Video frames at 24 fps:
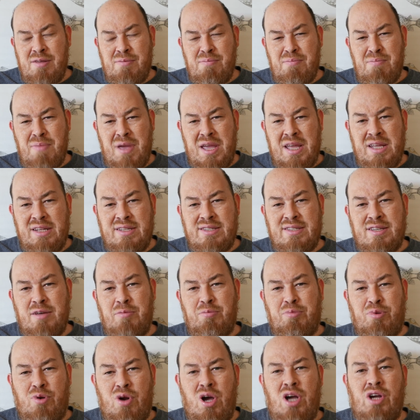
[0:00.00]
made
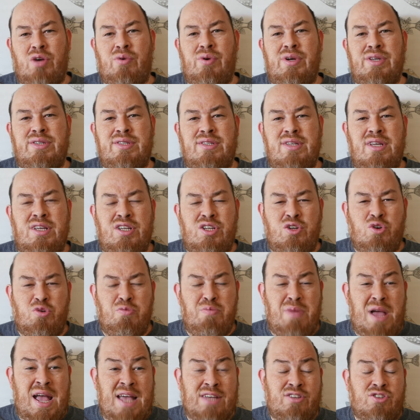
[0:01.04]
some progress in your
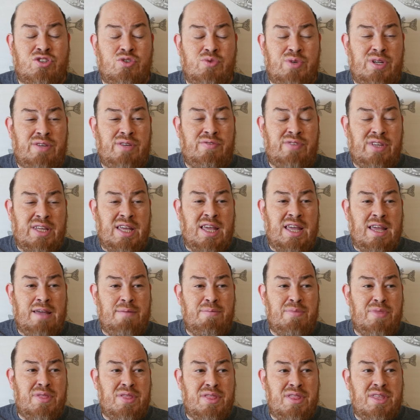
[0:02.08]
mastery of the
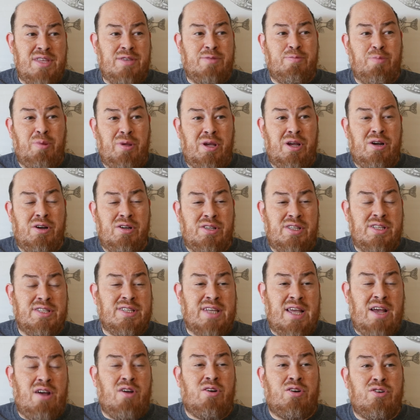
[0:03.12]
game, this player, this
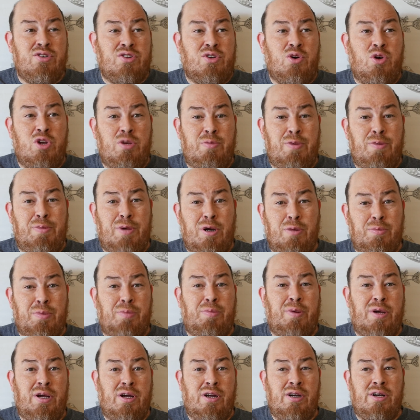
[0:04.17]
character is going to be better
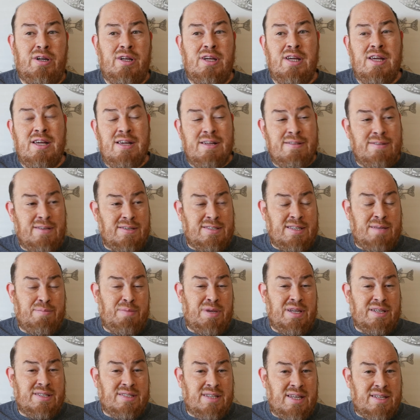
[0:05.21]
prepared. Does that
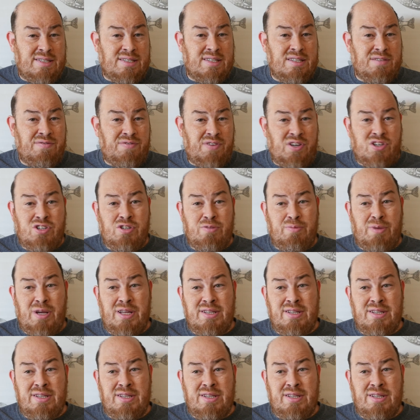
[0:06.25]
make sense in the fiction by